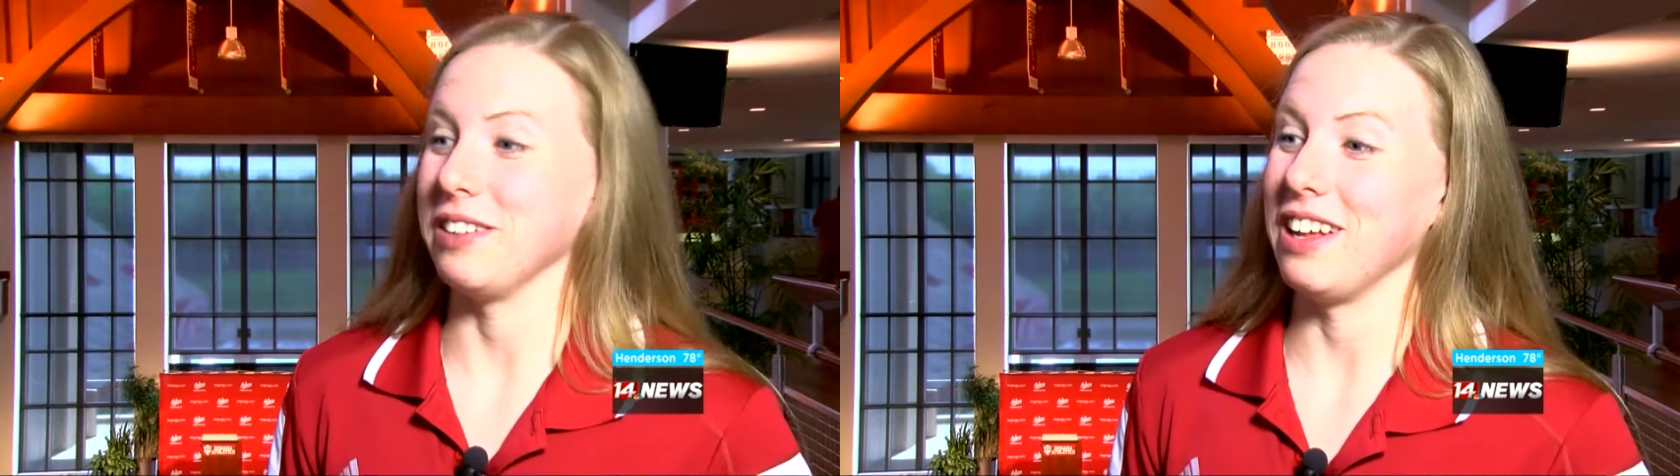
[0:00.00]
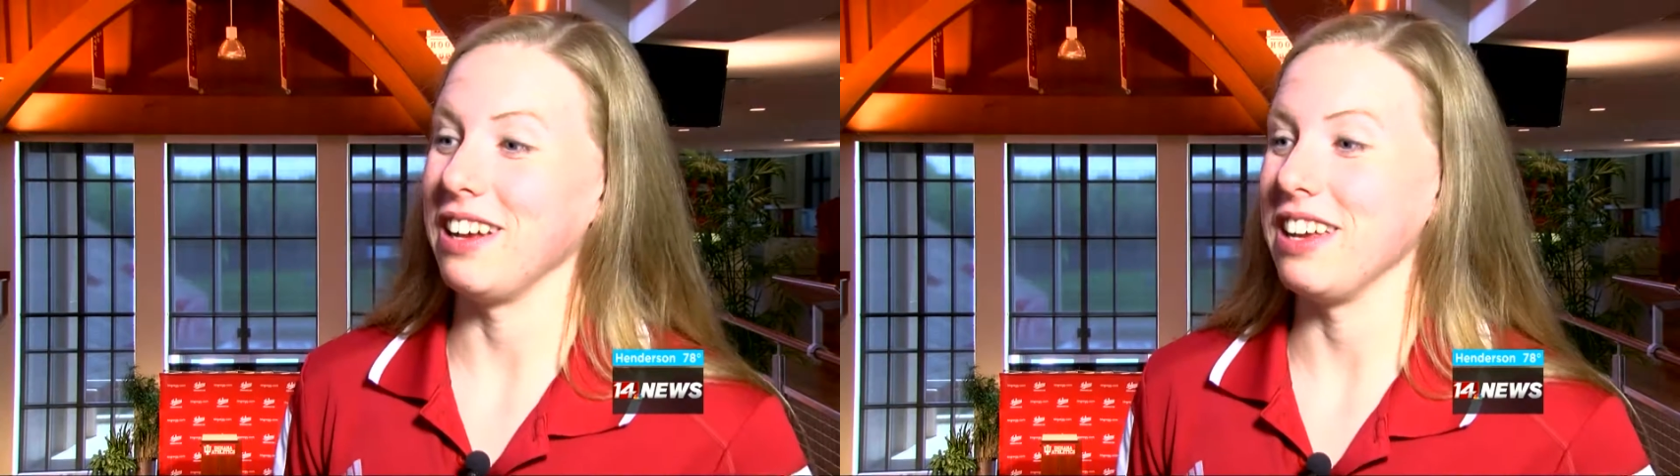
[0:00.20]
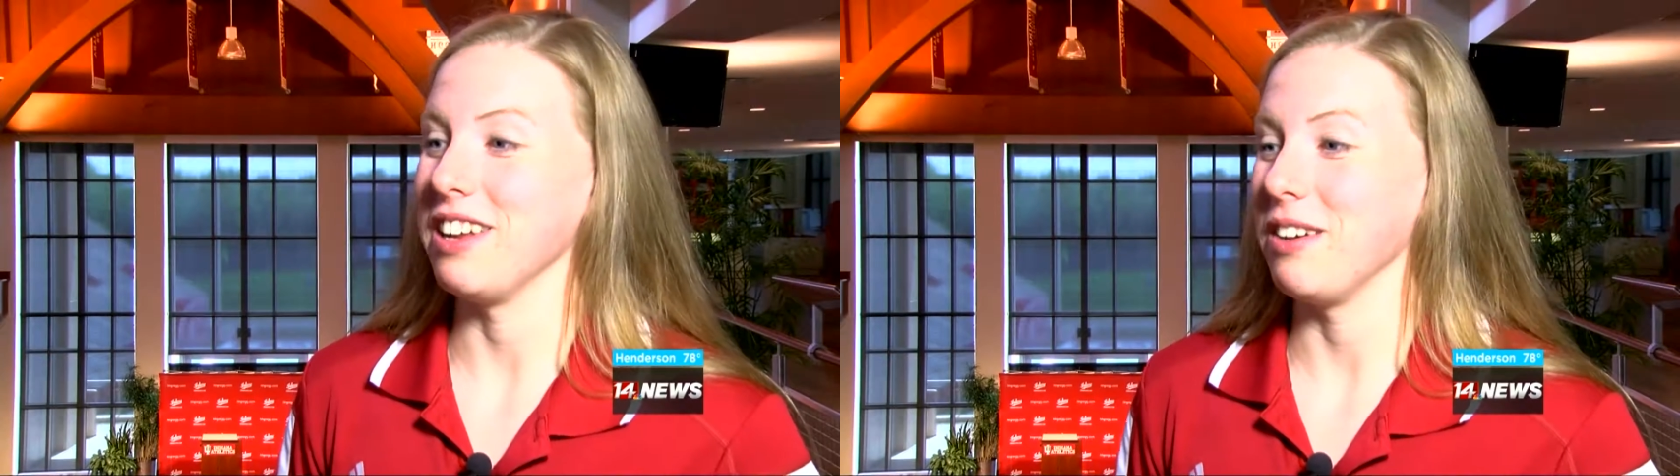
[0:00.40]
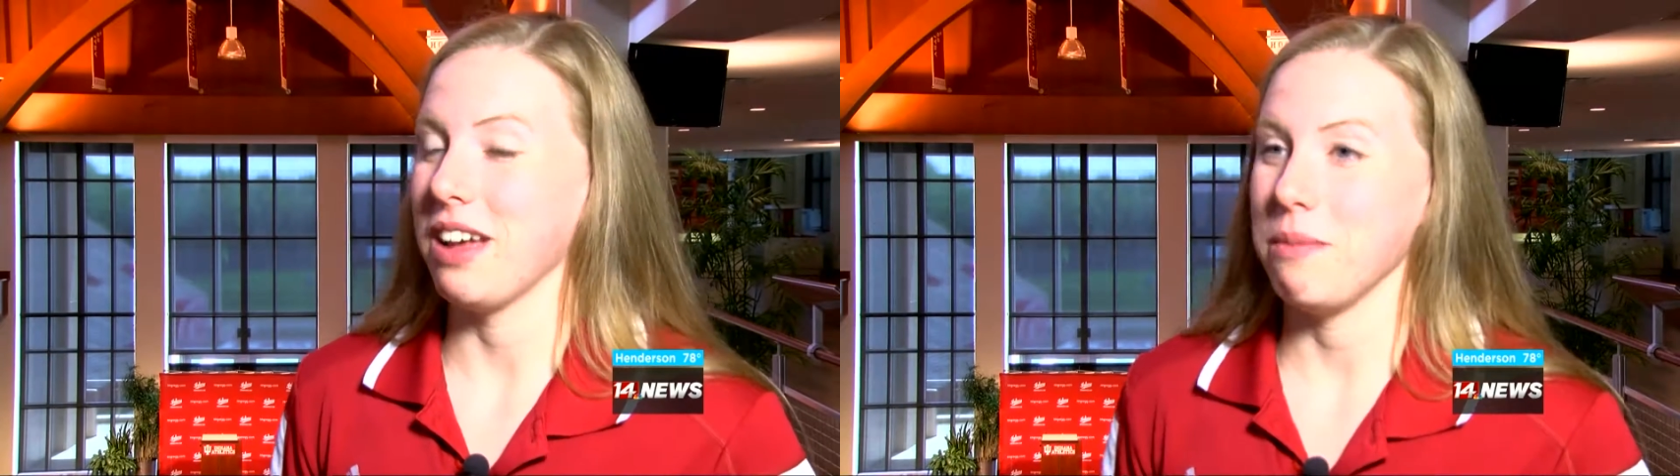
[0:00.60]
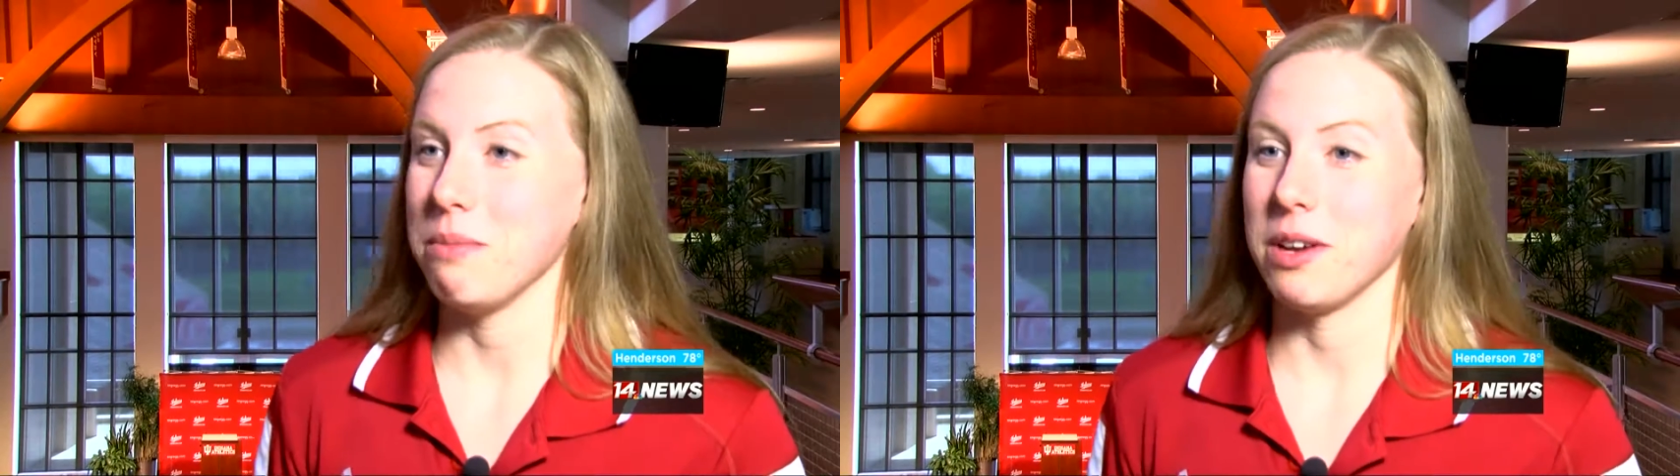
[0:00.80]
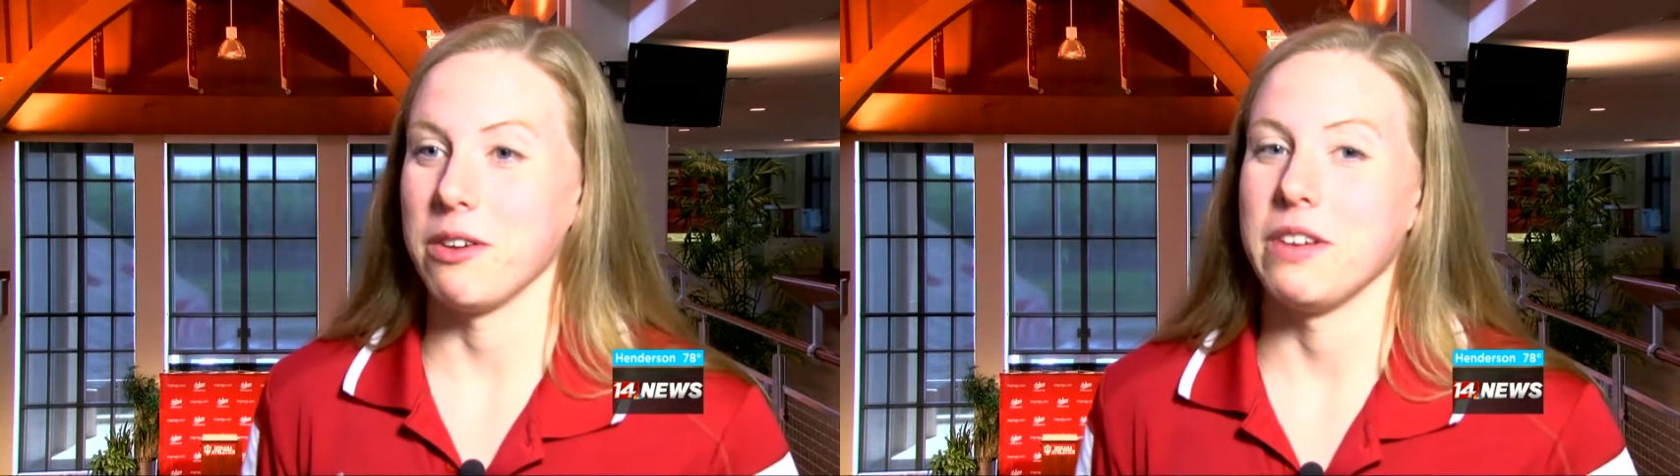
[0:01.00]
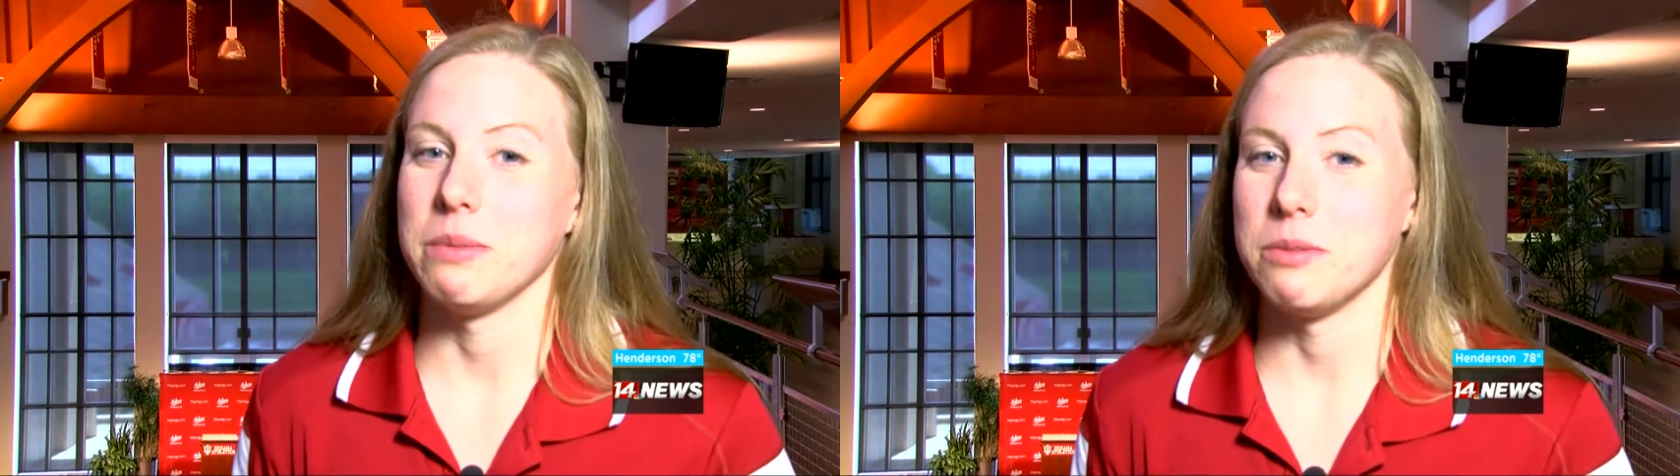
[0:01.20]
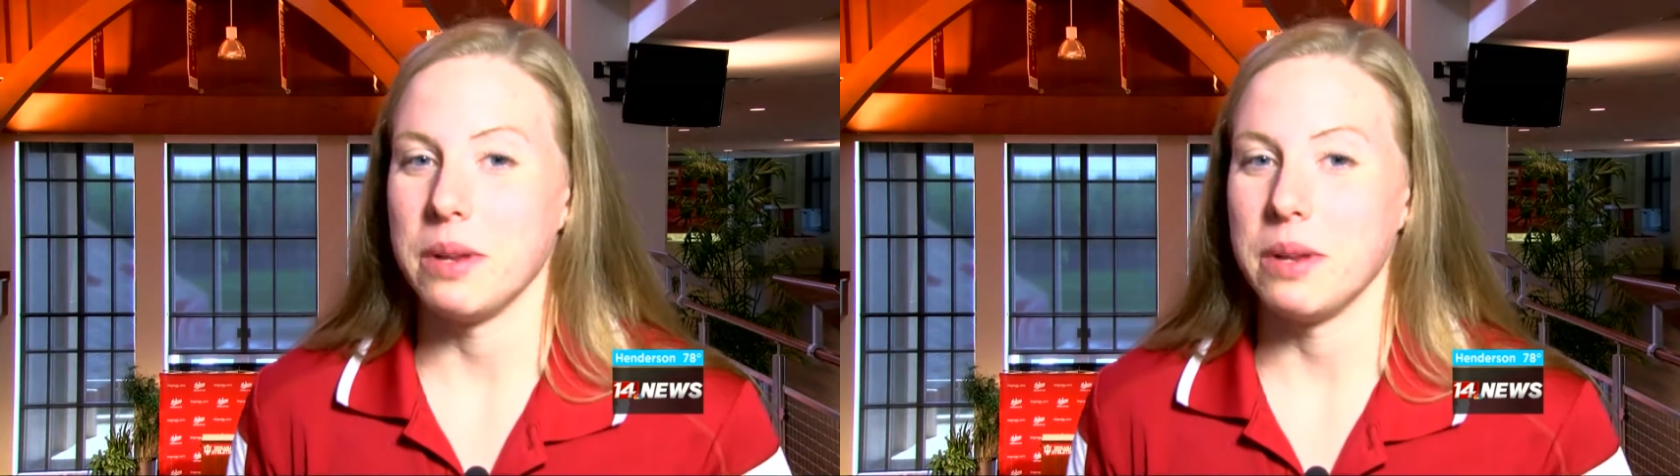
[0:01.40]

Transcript: long, you know. I mean, Michael Phelps has